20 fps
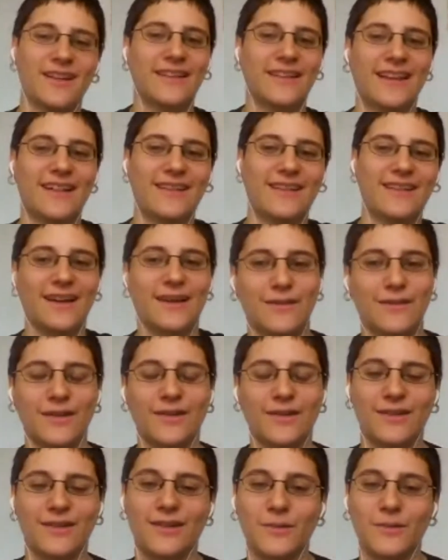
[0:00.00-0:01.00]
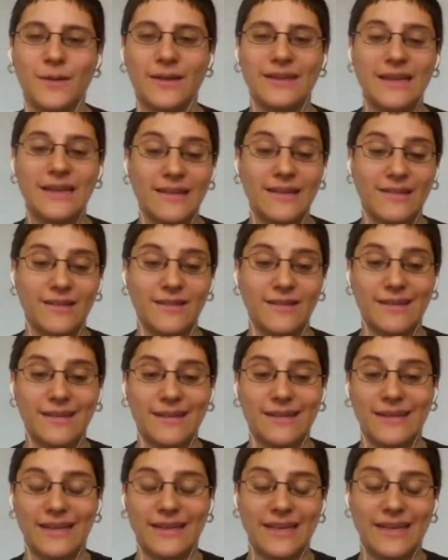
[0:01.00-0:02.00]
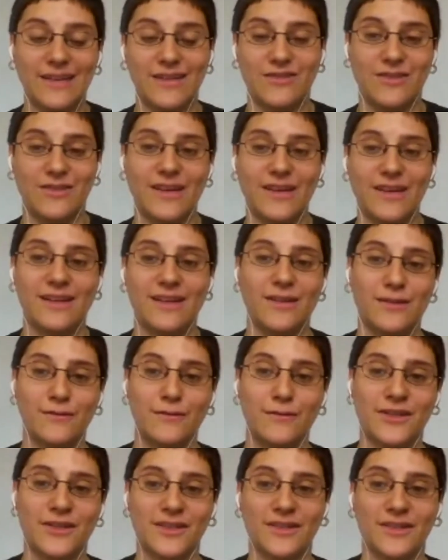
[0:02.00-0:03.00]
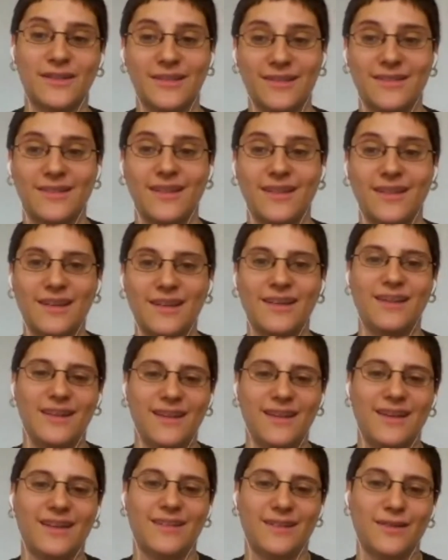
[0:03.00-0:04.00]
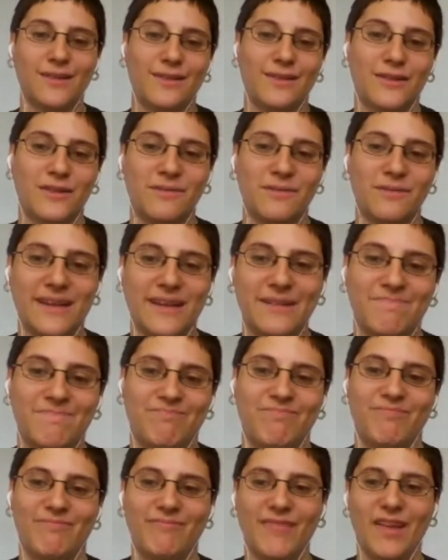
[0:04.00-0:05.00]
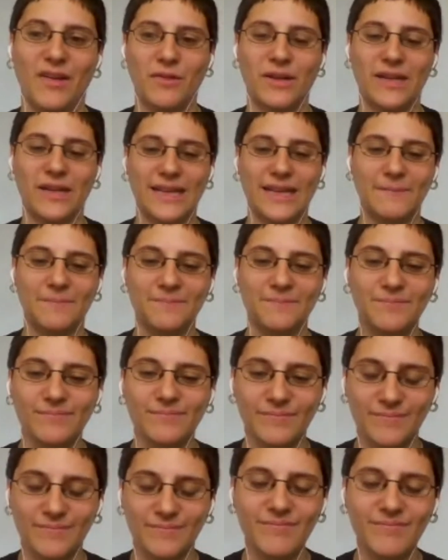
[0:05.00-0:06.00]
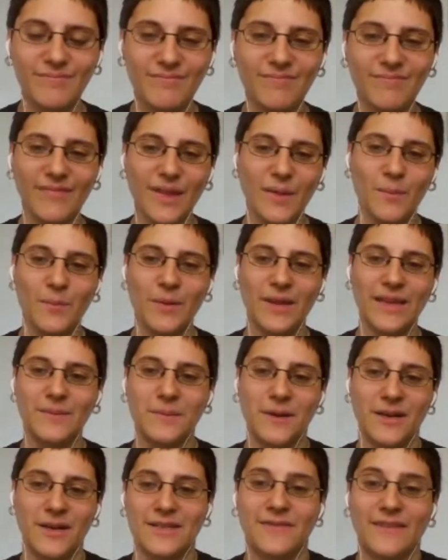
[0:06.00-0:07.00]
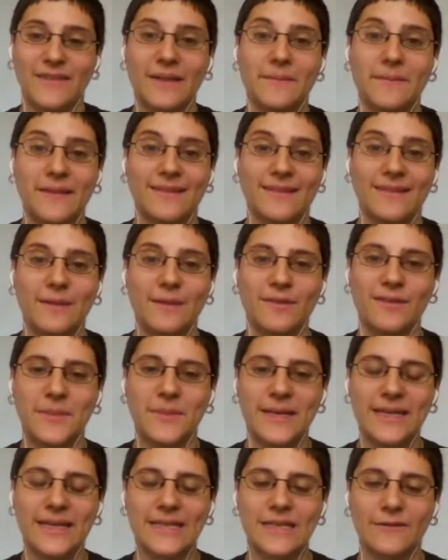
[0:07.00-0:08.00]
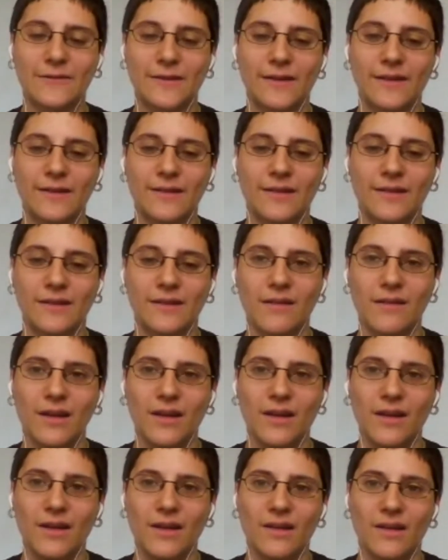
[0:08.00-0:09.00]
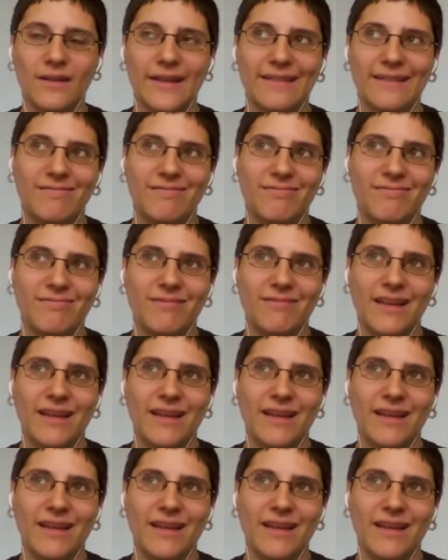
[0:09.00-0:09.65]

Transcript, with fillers: you know like that kind of goes along with it. And so I think like drinking a lot of water is is also like a really big part of it. Like that seems to make a difference. So, like,